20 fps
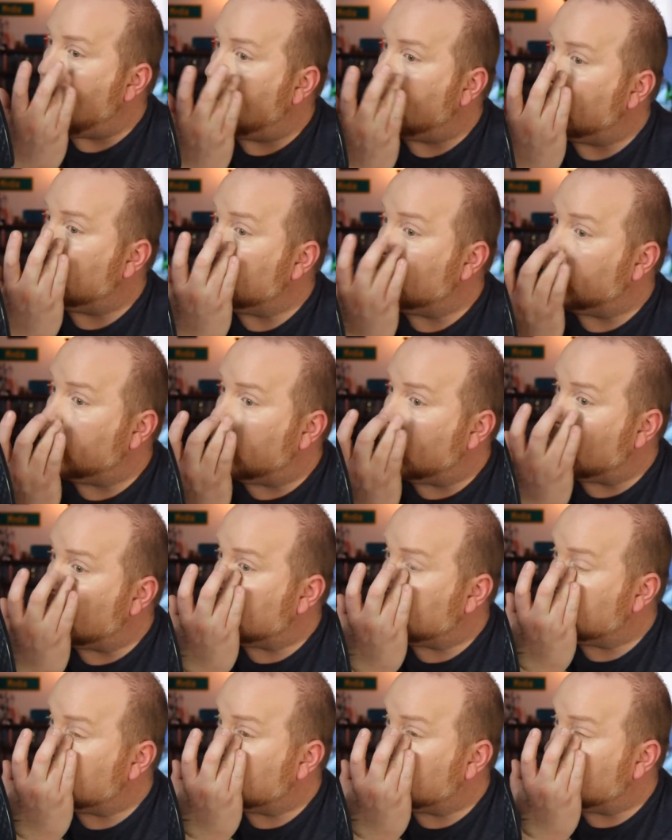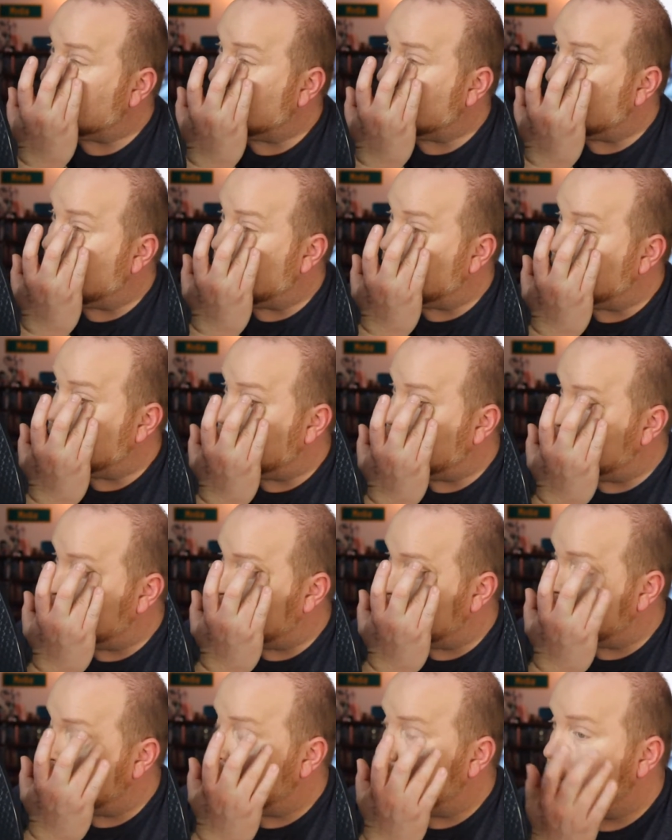This works really nice
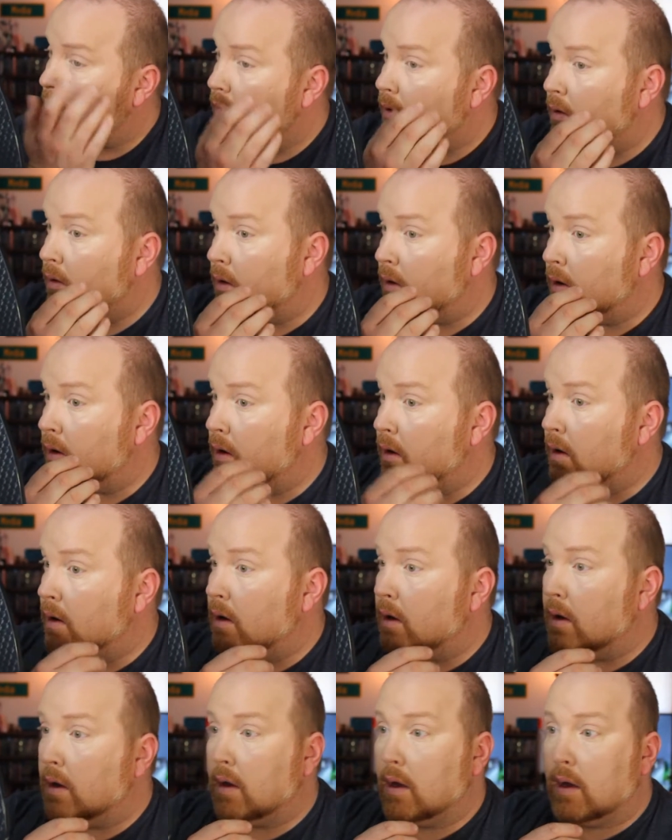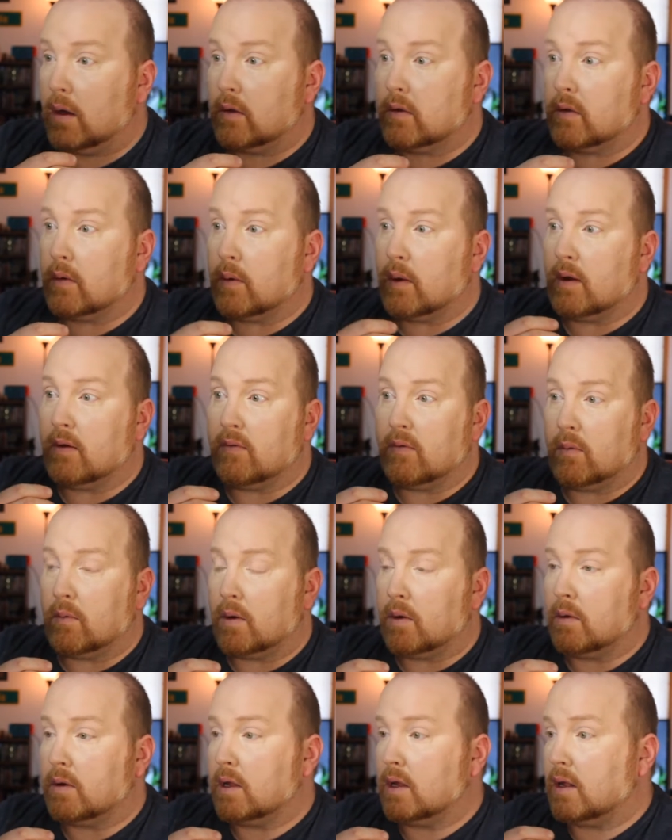too. It's the way
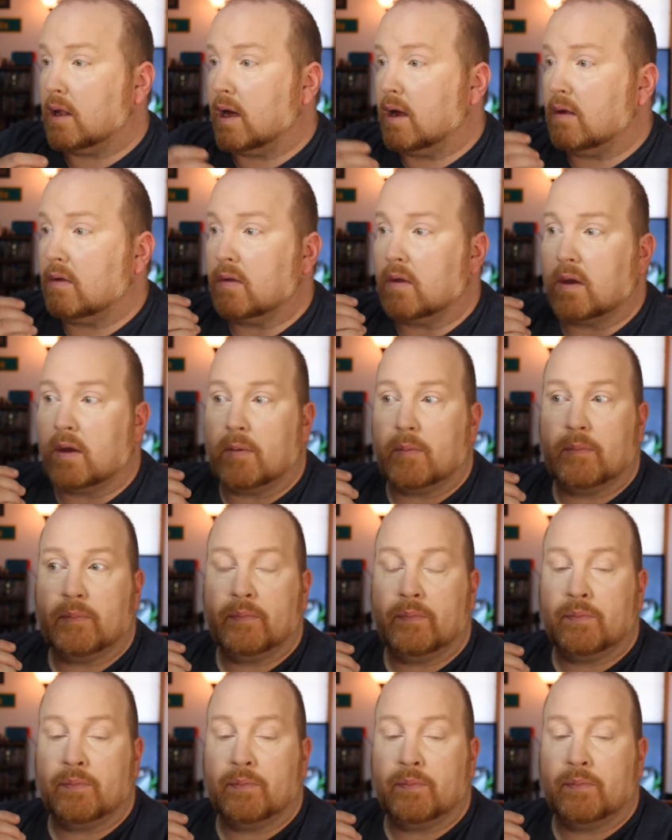everyone really likes it.